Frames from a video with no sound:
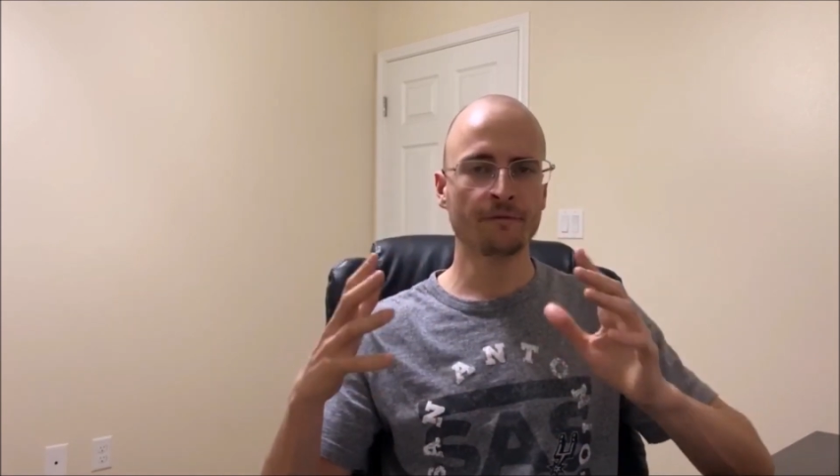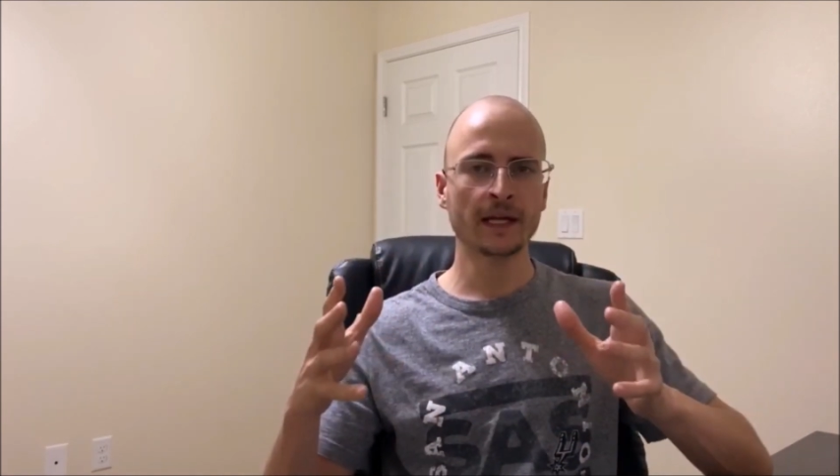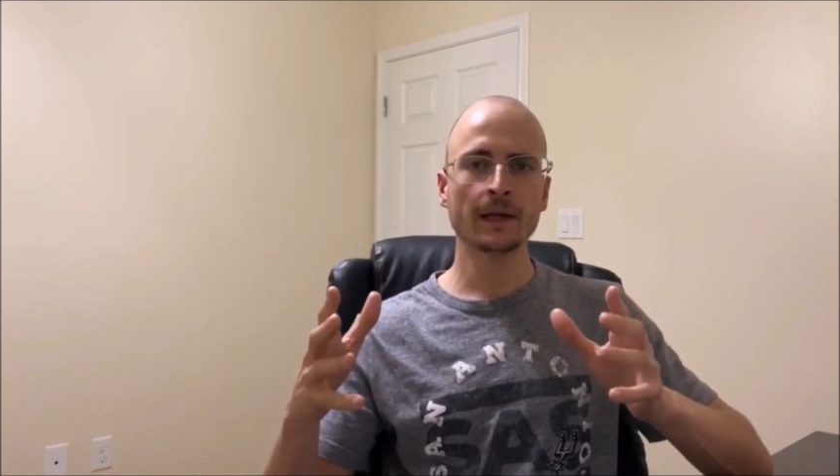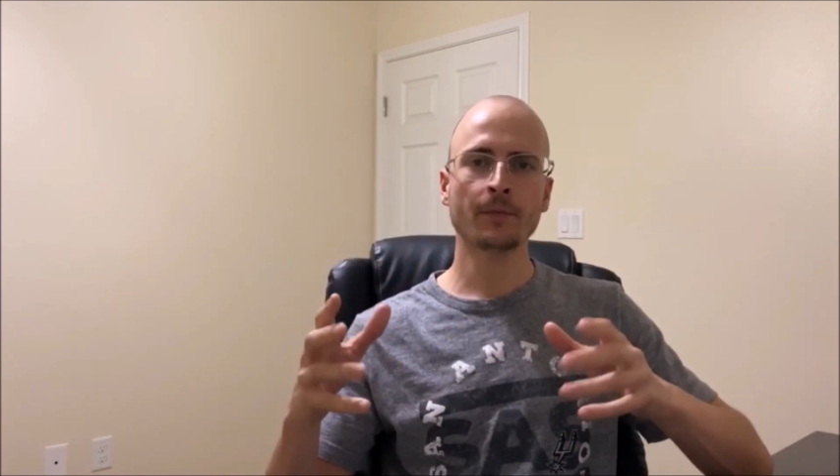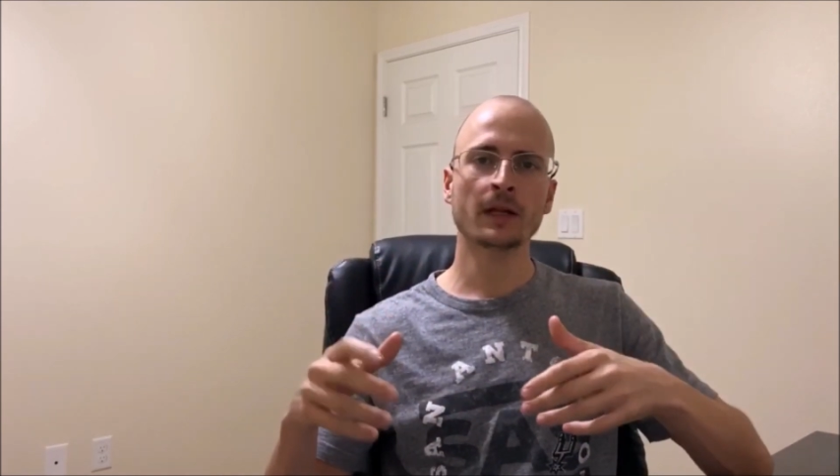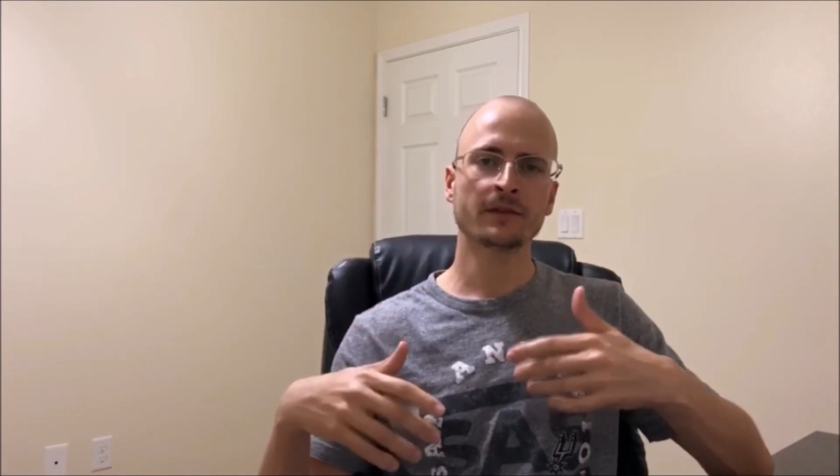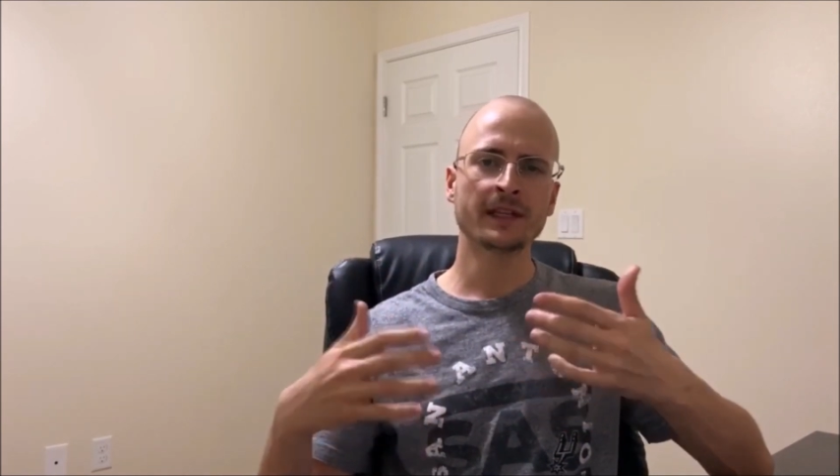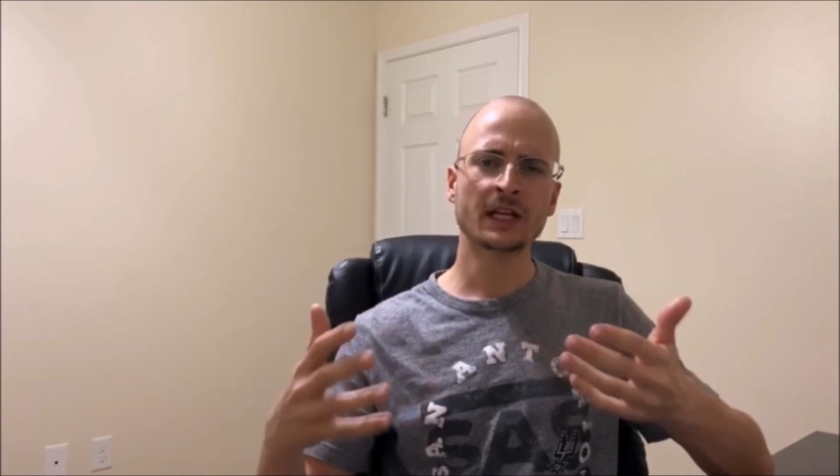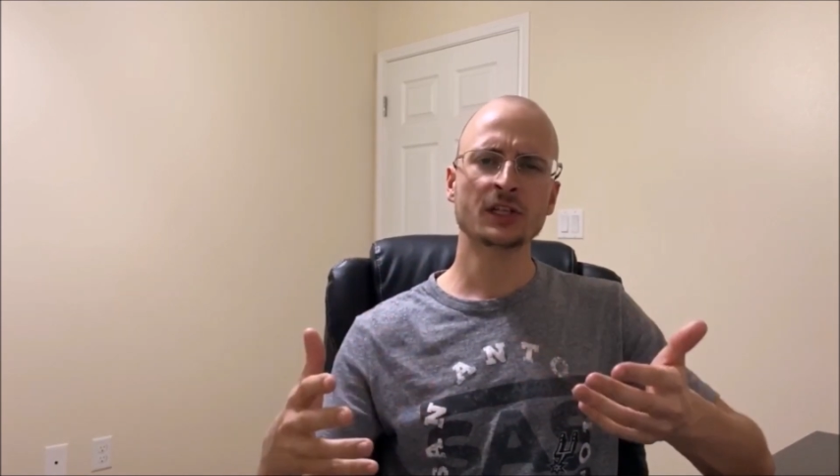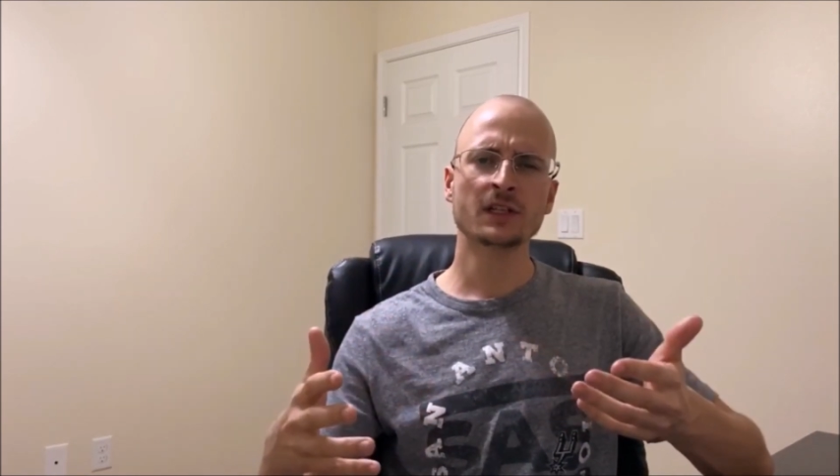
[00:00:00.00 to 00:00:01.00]
Think about
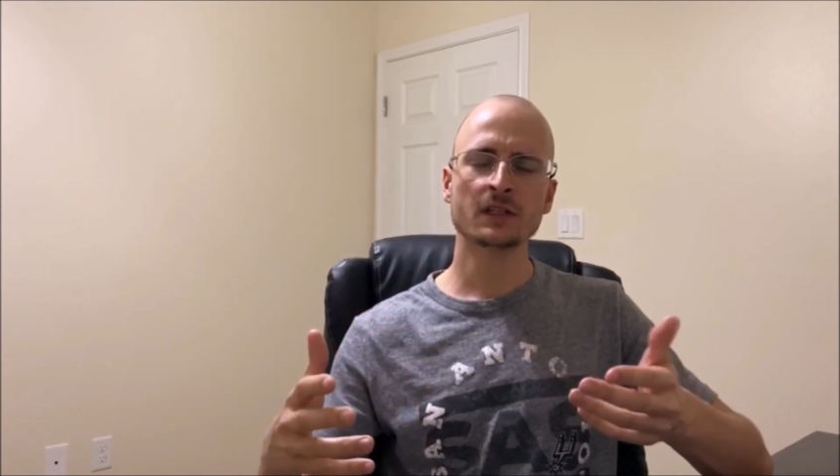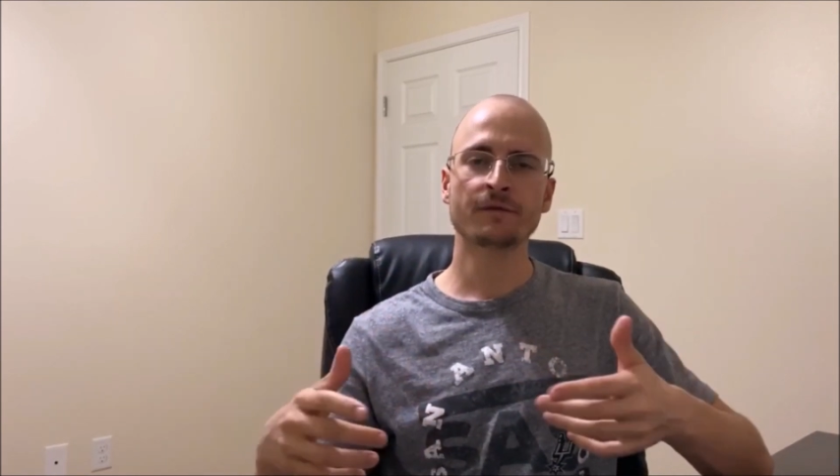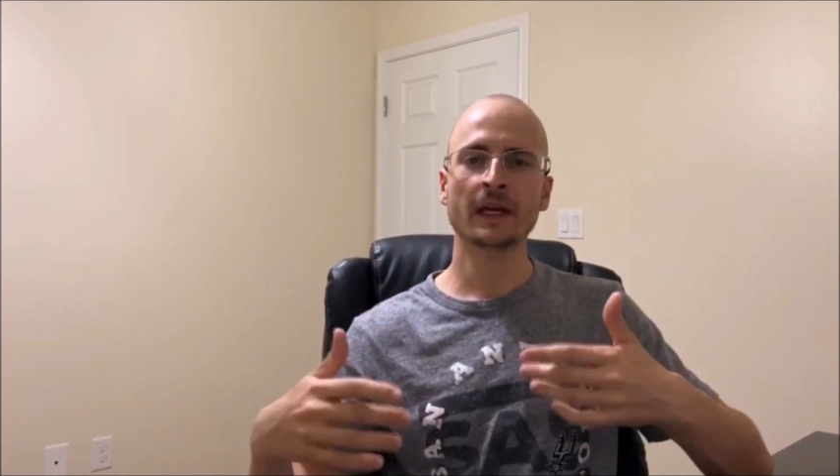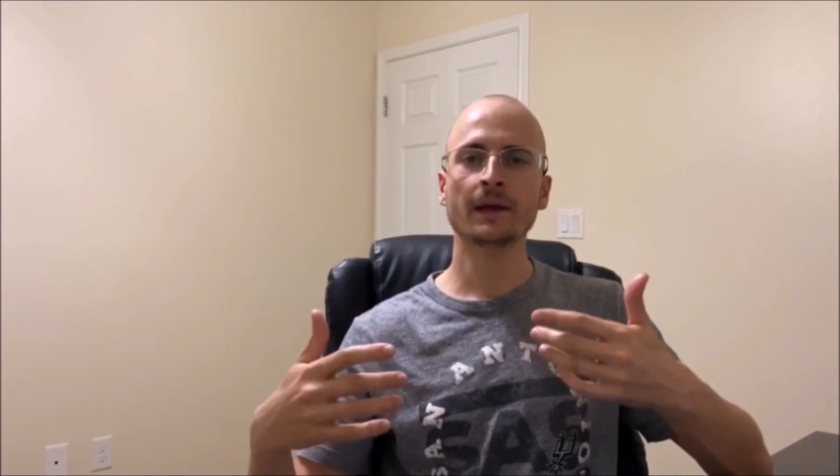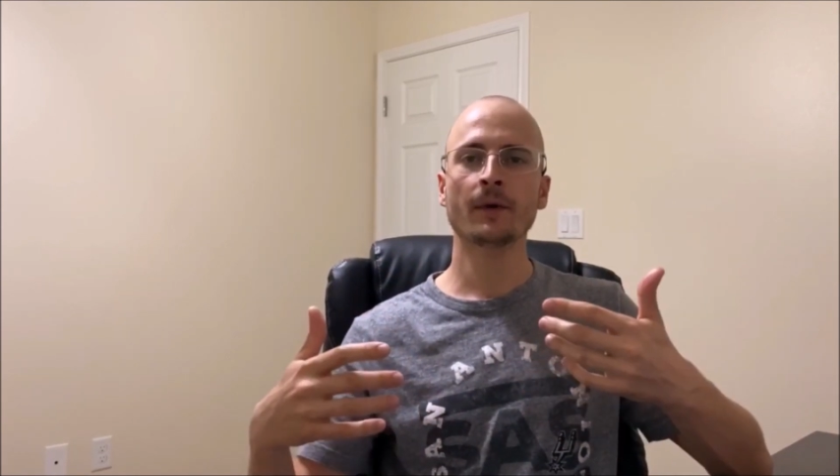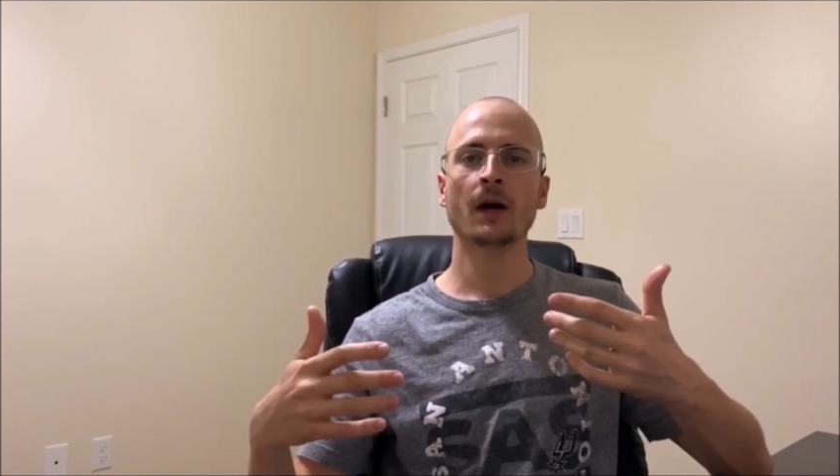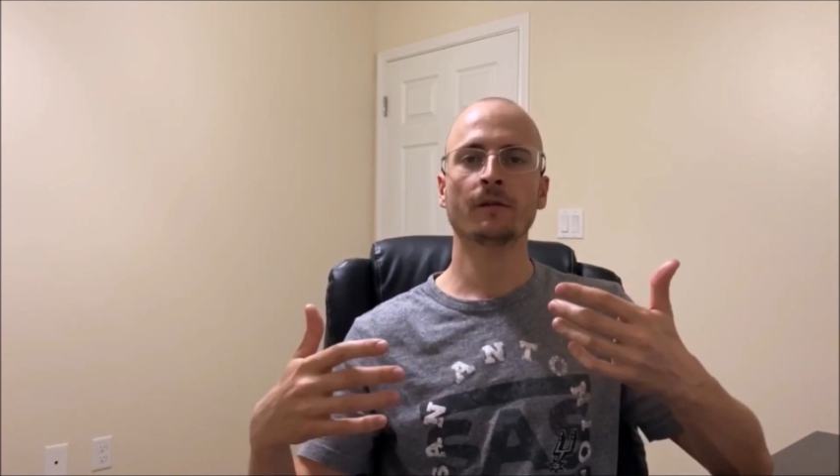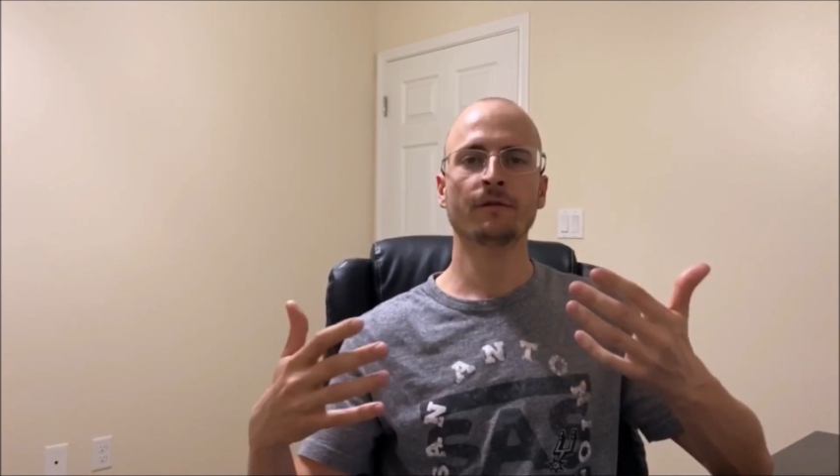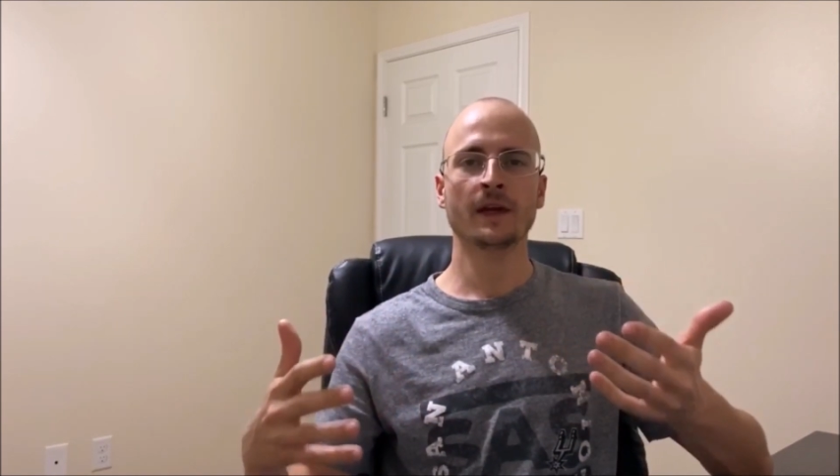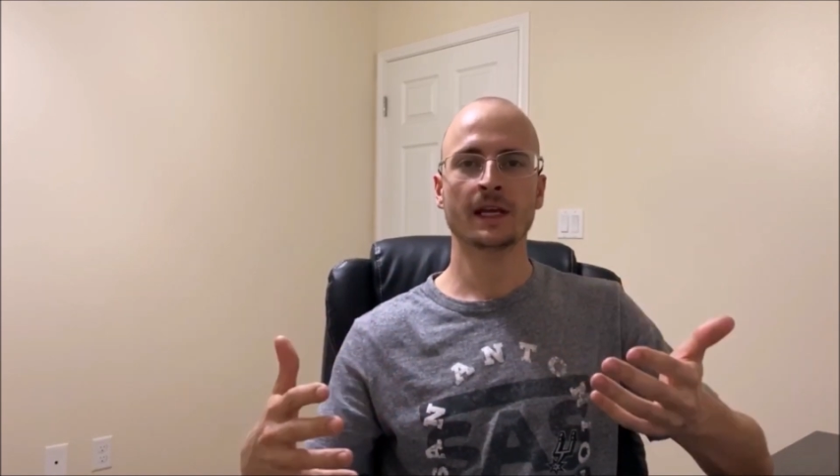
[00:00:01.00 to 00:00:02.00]
niches, think
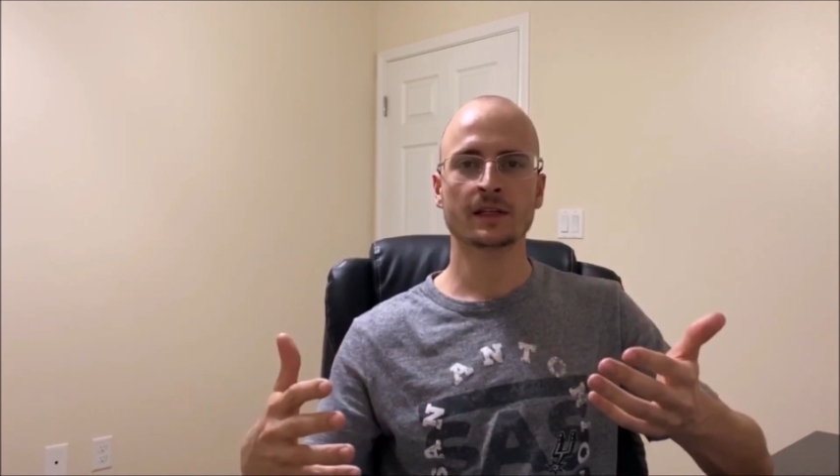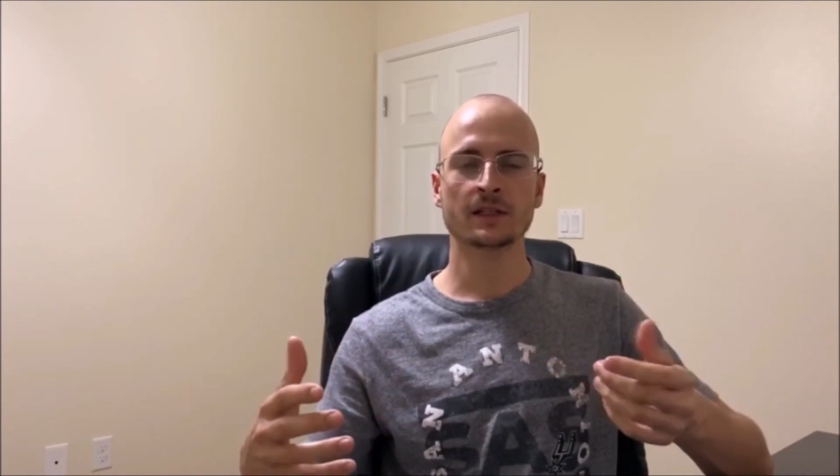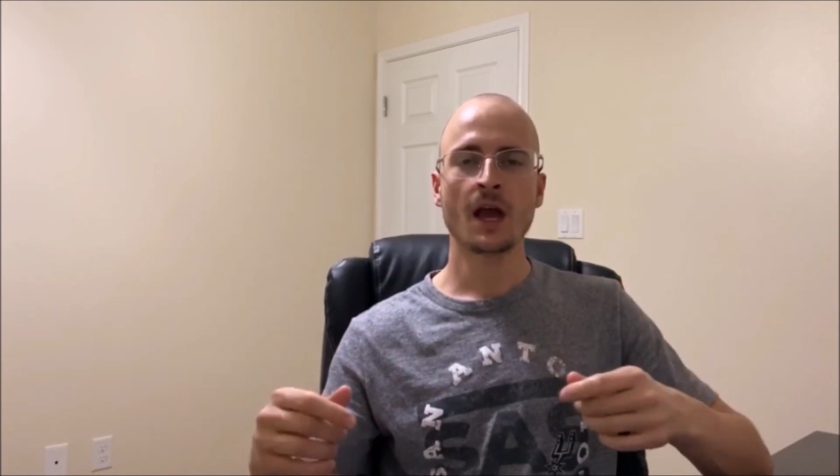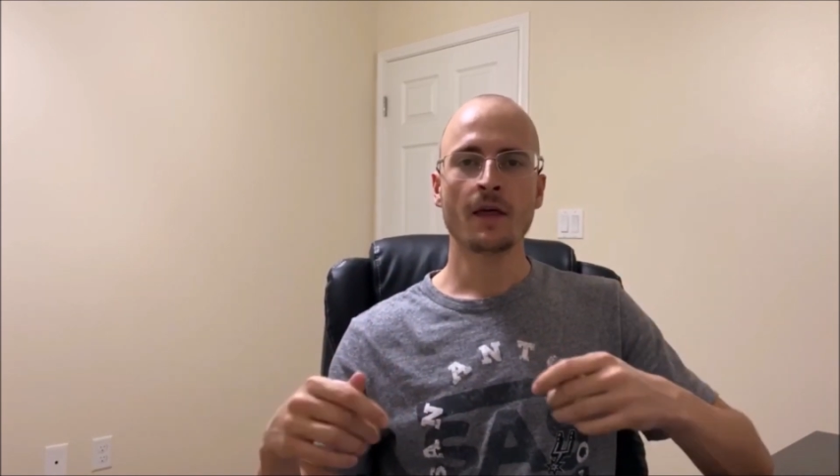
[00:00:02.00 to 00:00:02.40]
about things